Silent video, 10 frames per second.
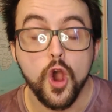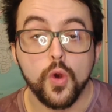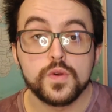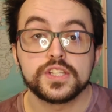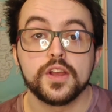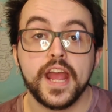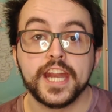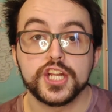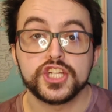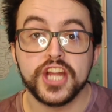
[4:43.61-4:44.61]
Also,
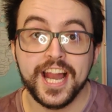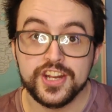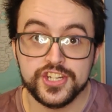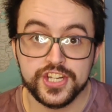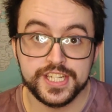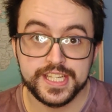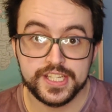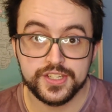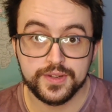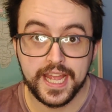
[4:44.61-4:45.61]
any challenge
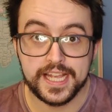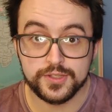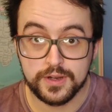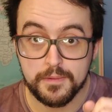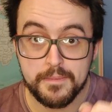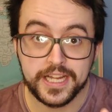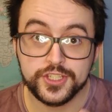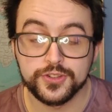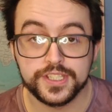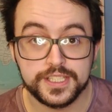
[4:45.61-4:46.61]
ideas you get as well, make
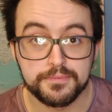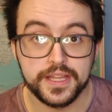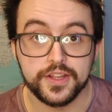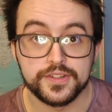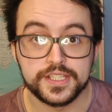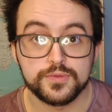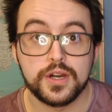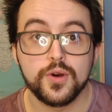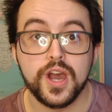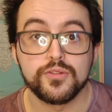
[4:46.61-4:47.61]
sure to submit those as
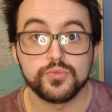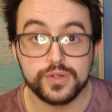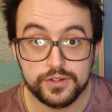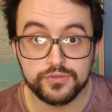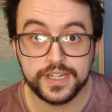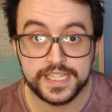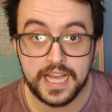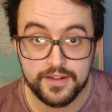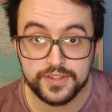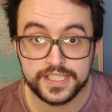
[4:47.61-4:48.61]
well. I will read
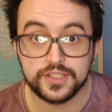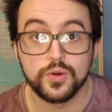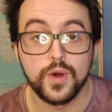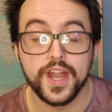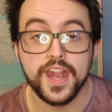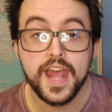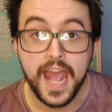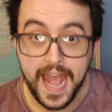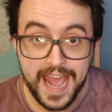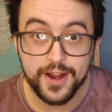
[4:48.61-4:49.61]
every single one,
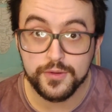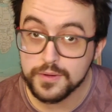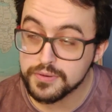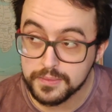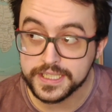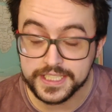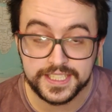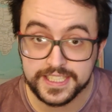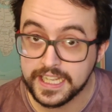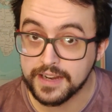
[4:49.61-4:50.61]
and I will probably
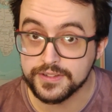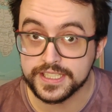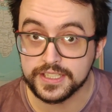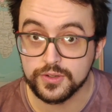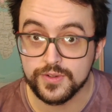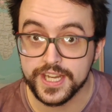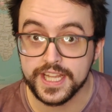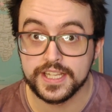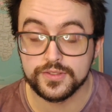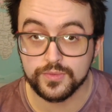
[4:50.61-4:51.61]
consider every single
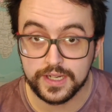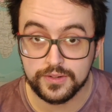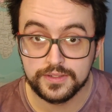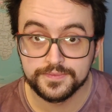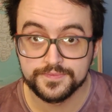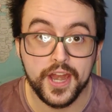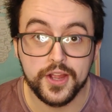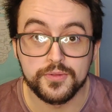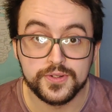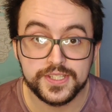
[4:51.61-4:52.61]
one as well. And
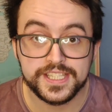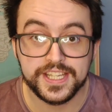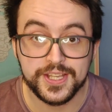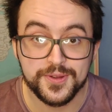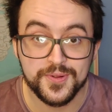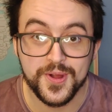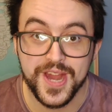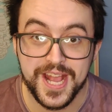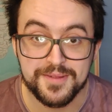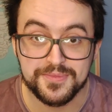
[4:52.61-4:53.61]
I will see you on
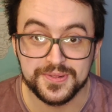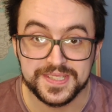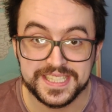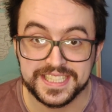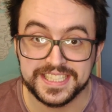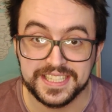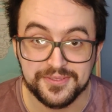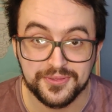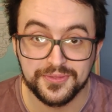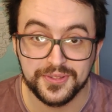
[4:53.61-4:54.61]
April
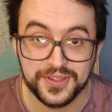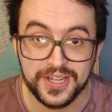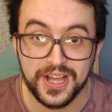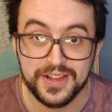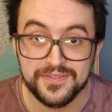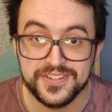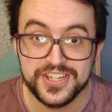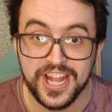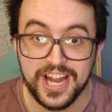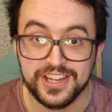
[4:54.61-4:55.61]
sixteenth for the live
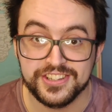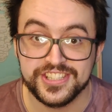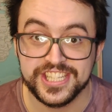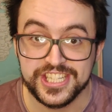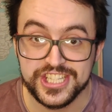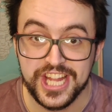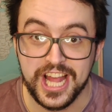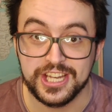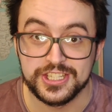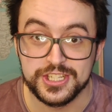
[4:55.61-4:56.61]
charity
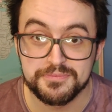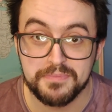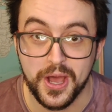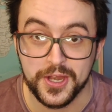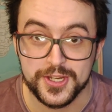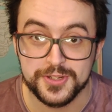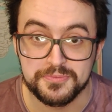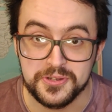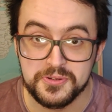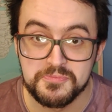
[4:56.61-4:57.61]
challenge
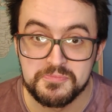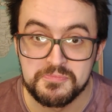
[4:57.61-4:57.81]
punishment.